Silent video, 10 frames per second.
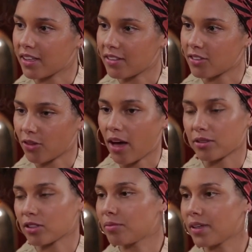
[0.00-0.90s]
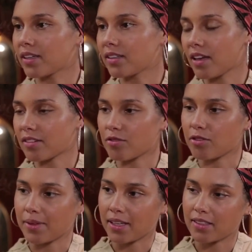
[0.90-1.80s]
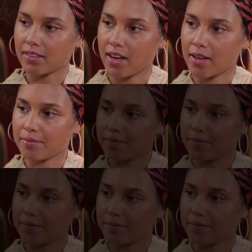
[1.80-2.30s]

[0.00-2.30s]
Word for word: And so that was a big lesson for me at the time.